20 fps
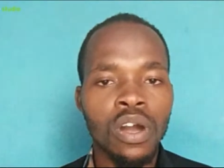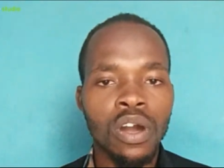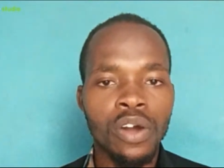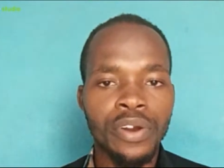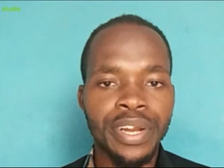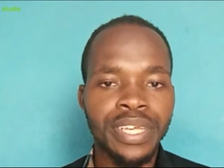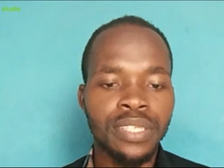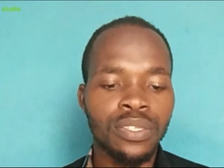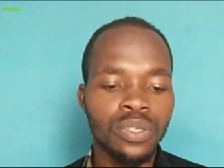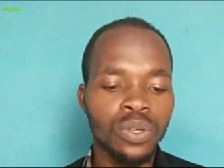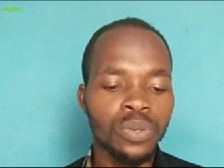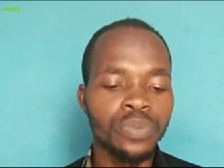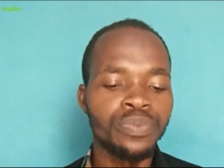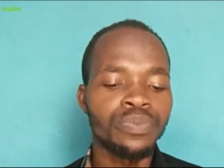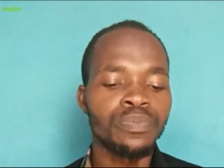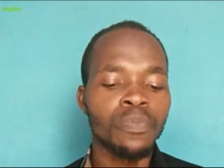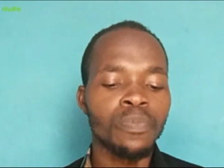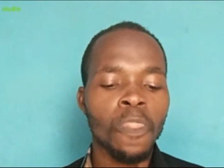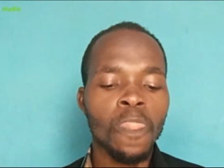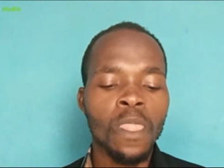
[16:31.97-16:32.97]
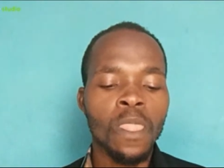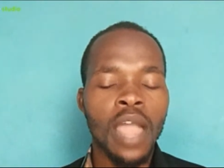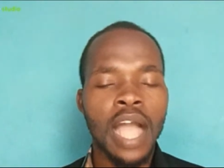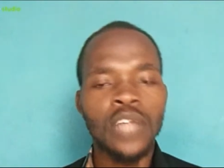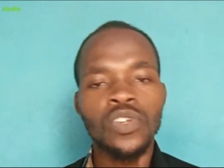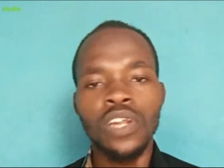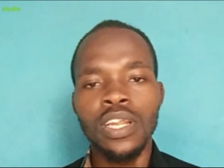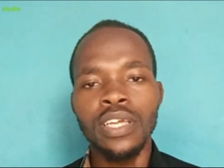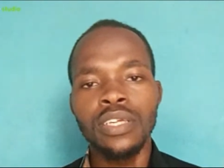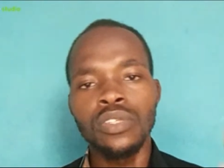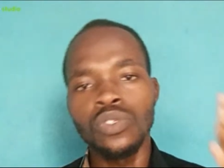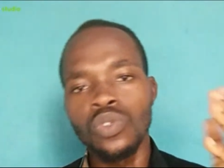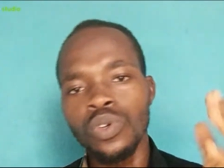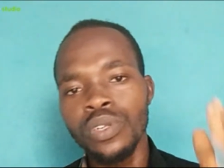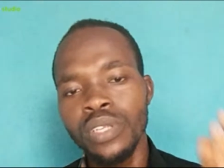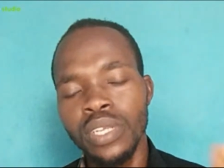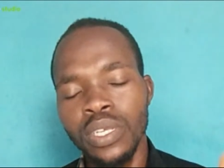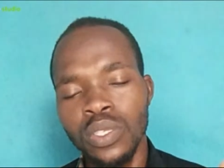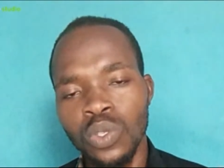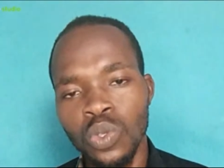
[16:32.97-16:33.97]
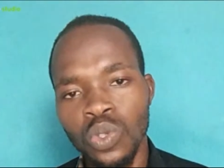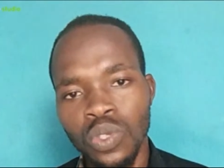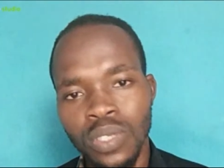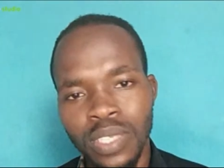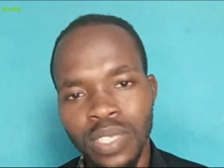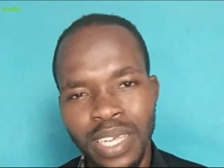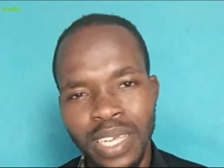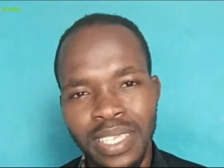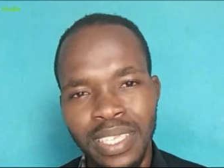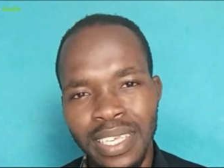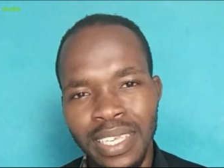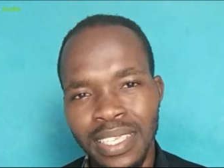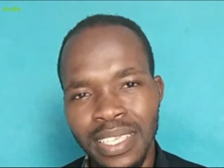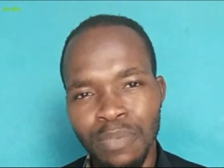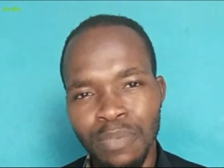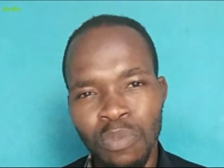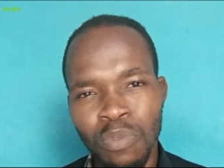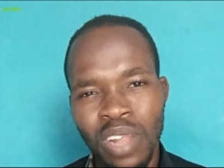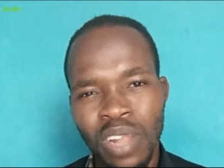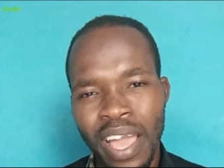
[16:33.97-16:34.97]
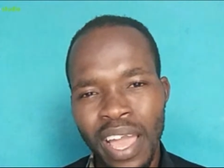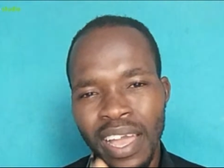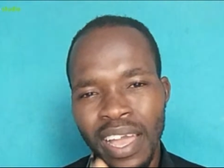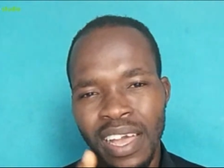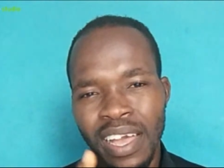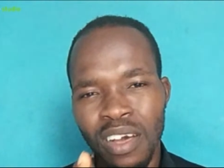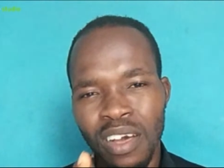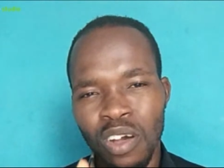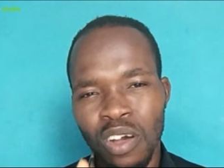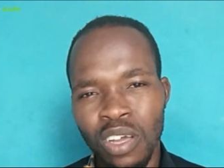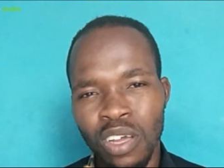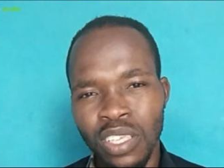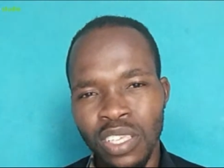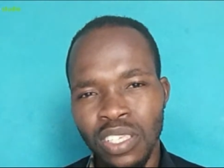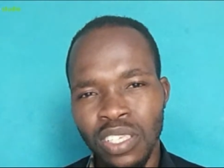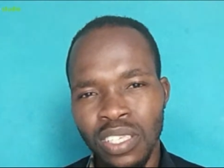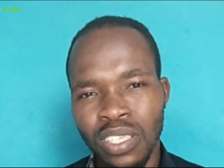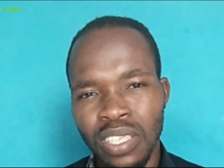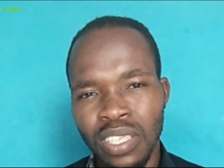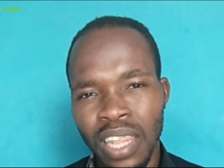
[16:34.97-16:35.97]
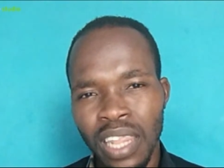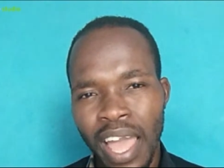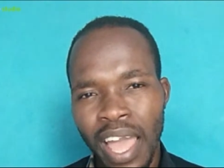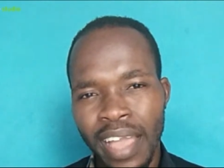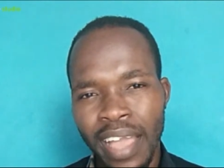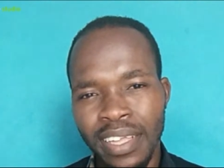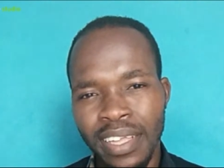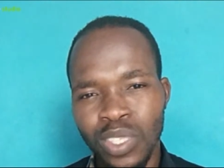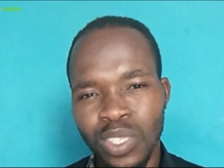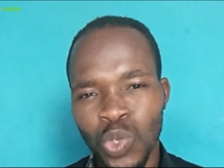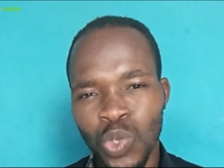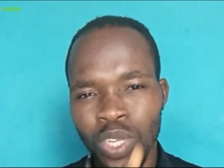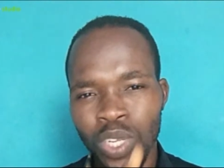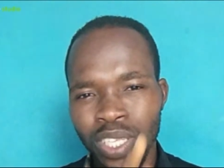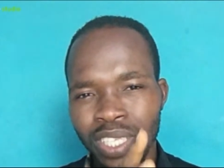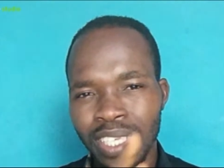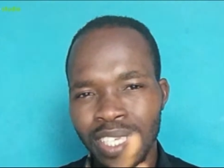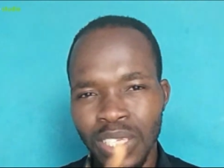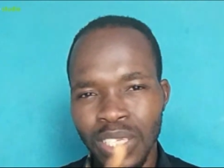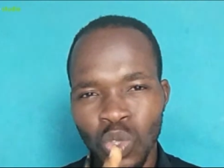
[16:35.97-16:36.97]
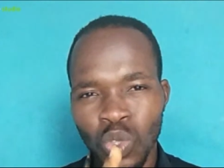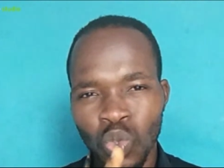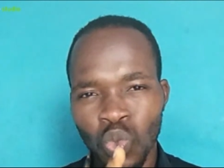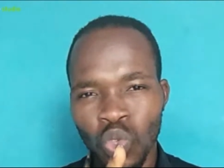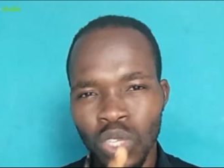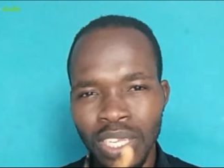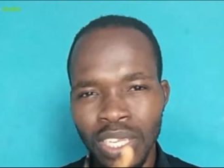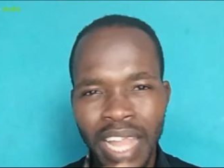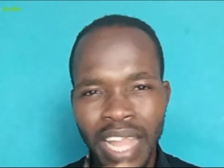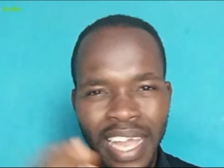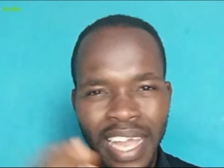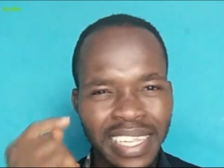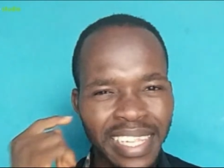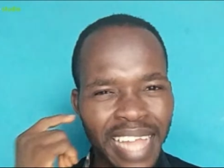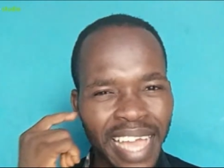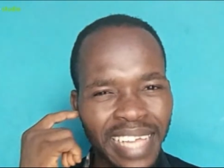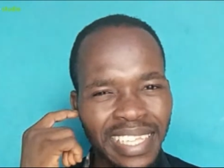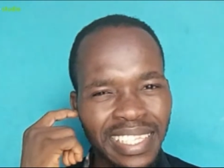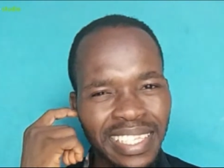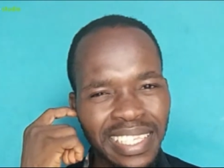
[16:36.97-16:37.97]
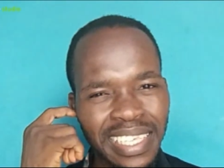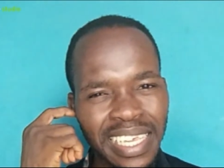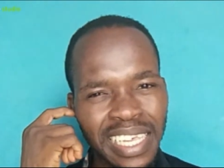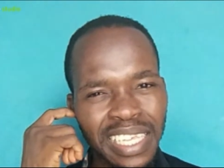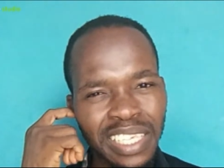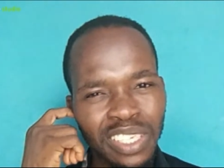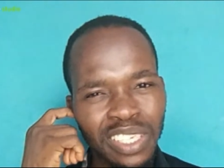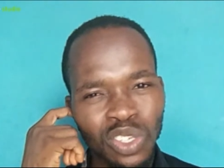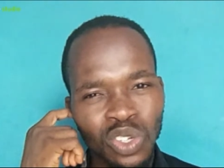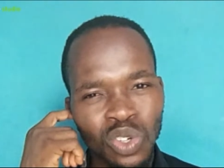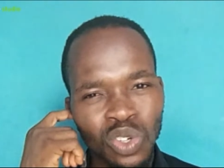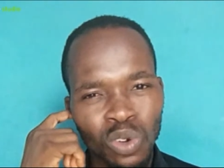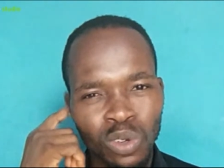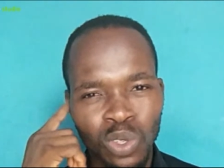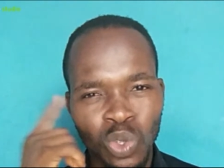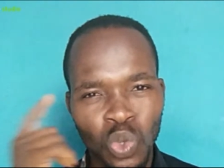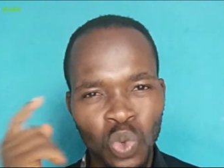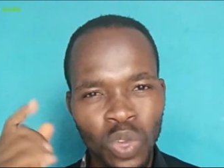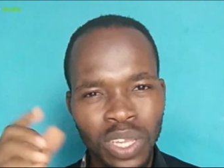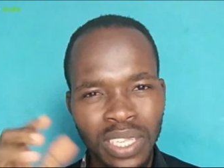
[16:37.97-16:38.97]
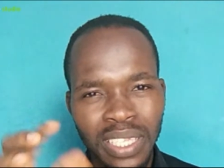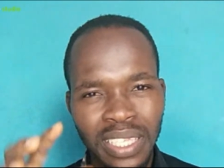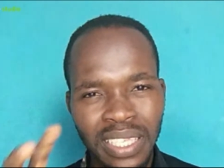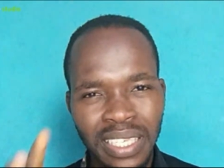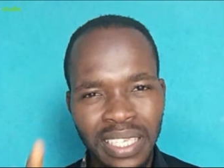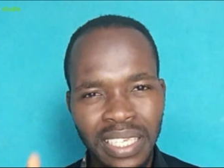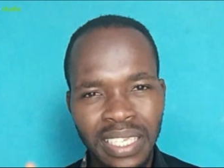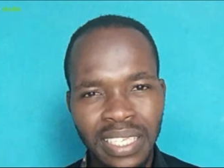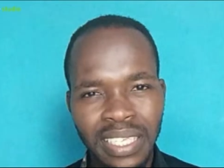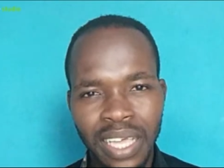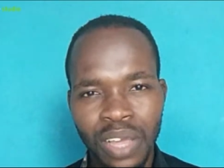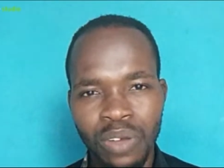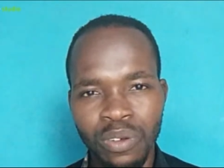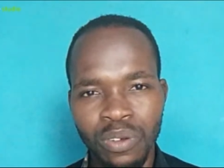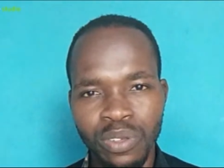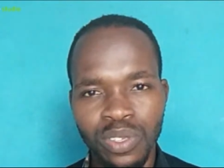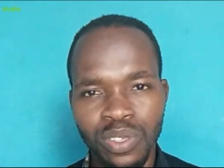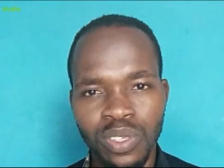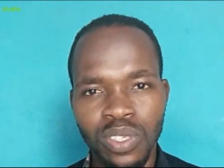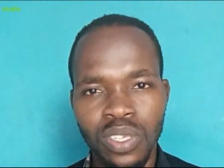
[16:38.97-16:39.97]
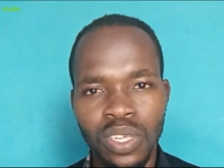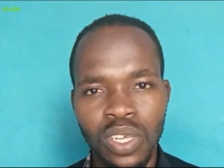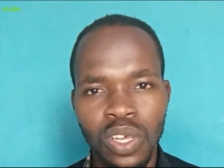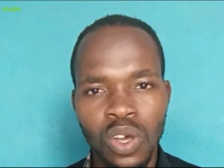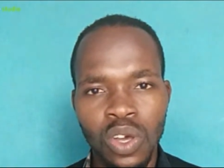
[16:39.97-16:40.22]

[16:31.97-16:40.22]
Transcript: All right. So actually doing the two set is more like is like 20, it's like 19 stroke 20 seconds.